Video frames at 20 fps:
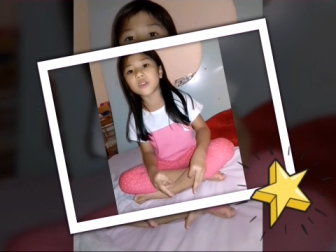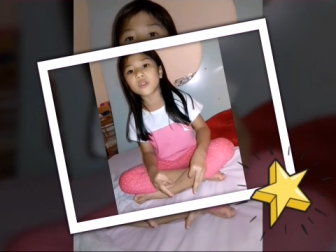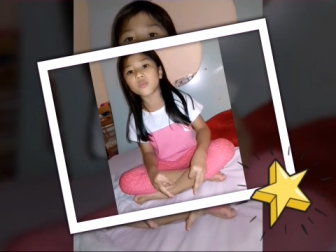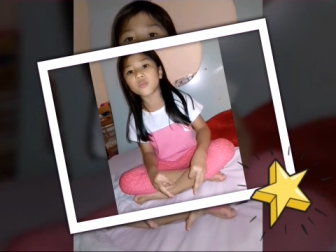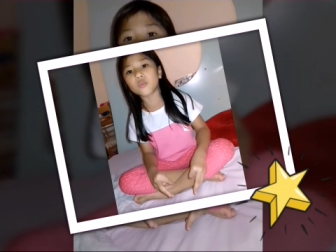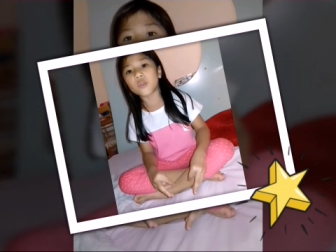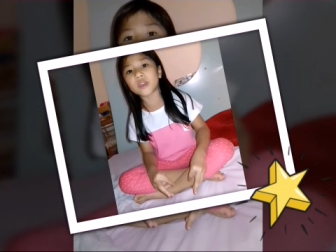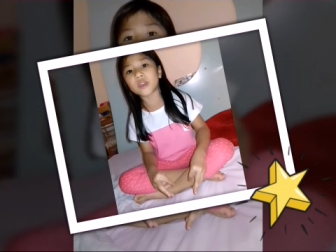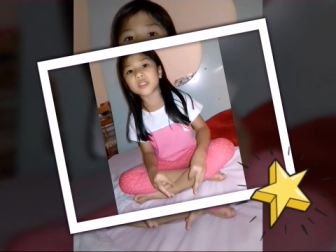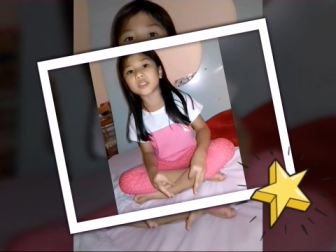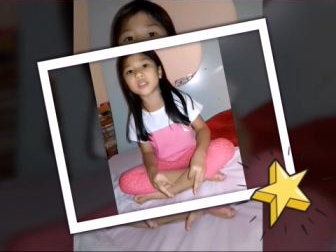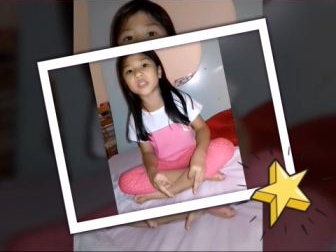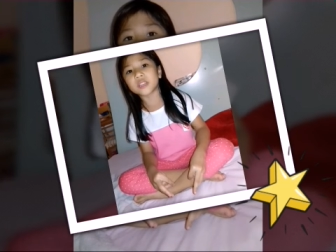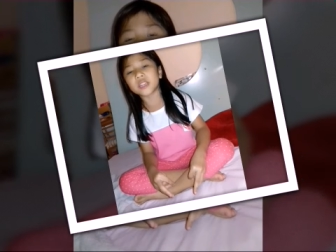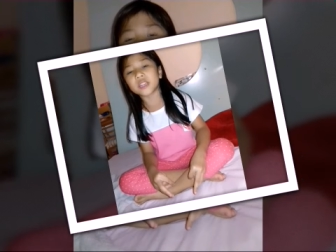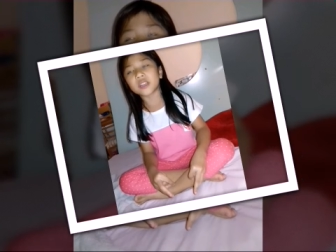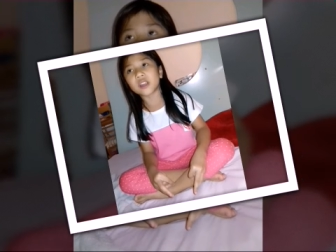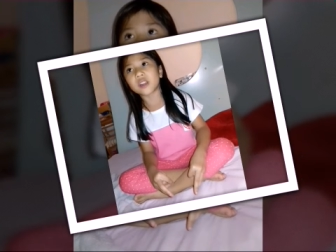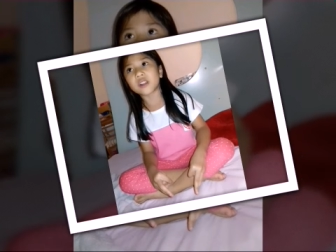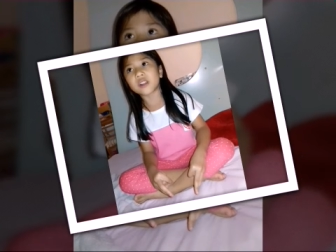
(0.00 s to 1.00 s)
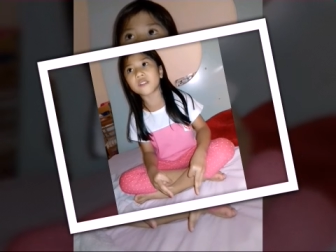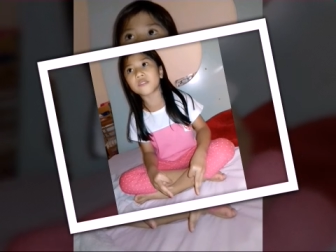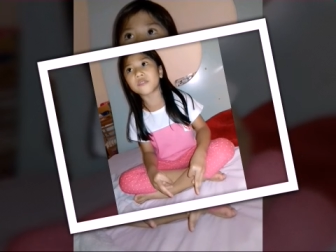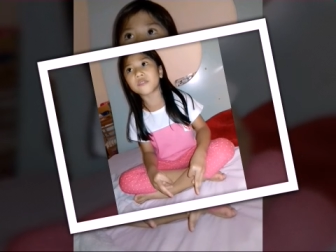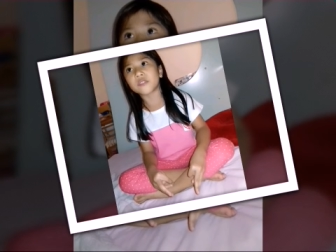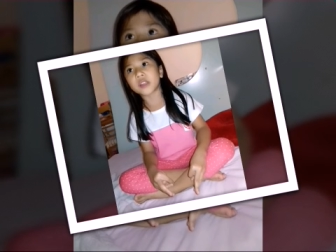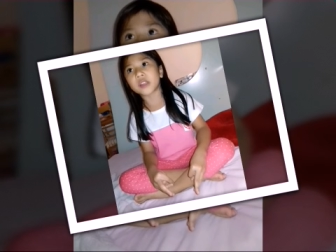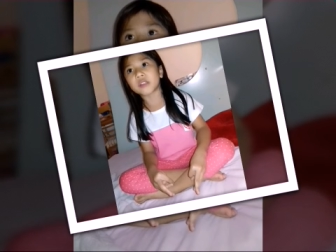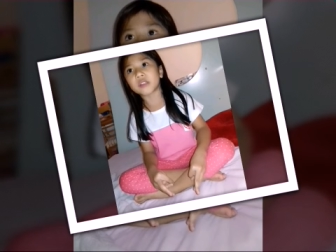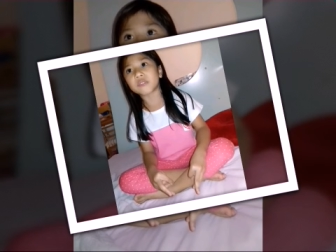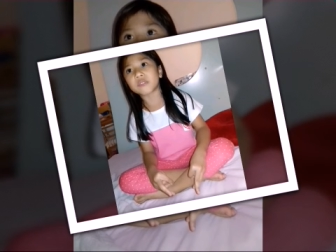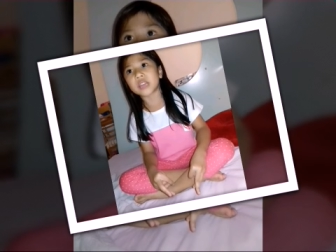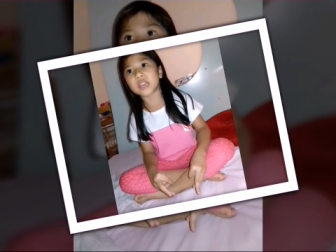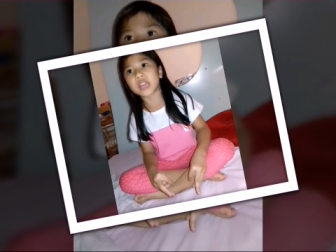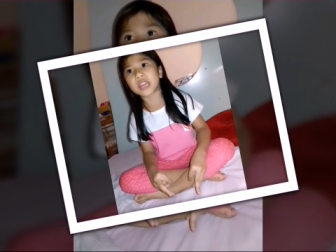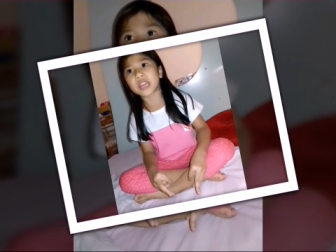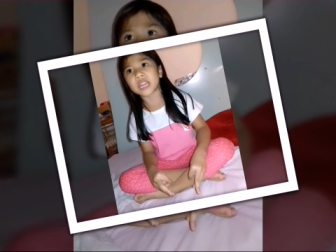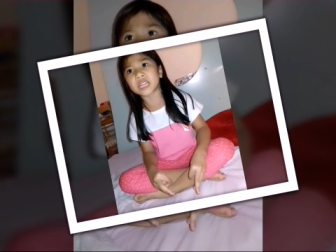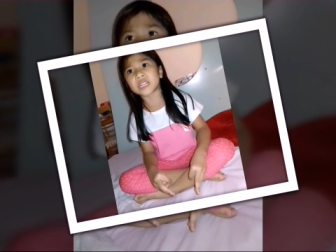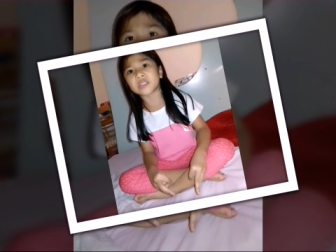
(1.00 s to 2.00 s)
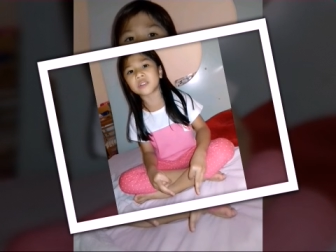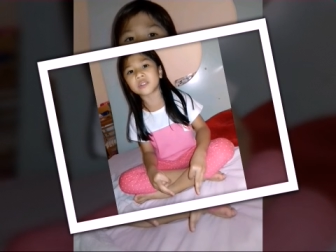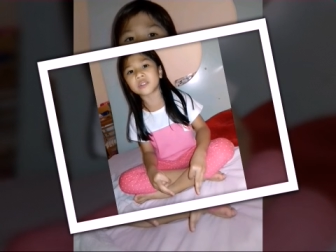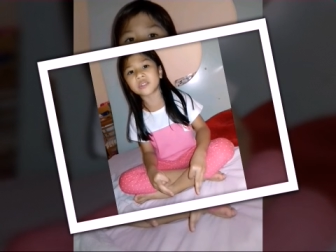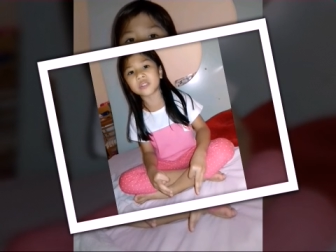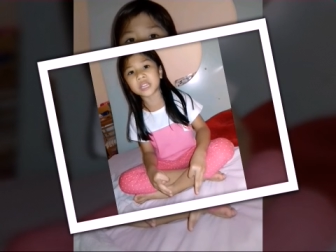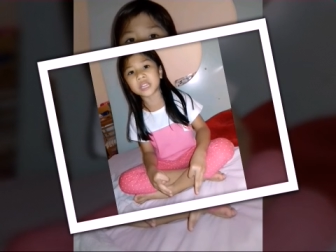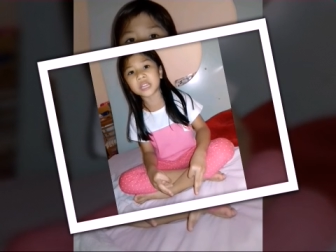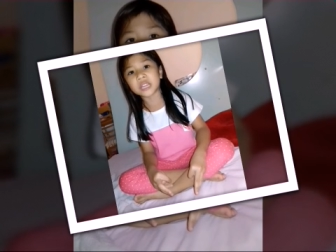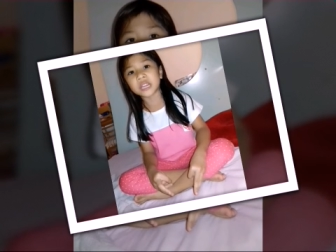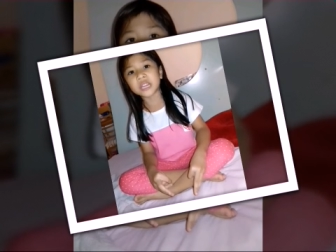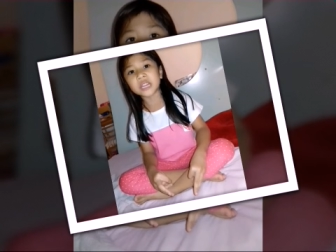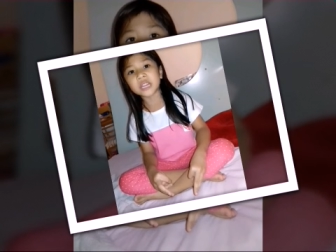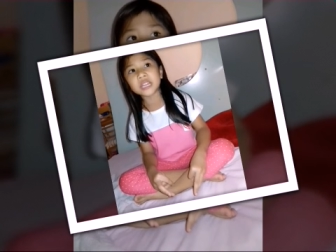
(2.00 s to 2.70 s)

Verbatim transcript: when they are very angry.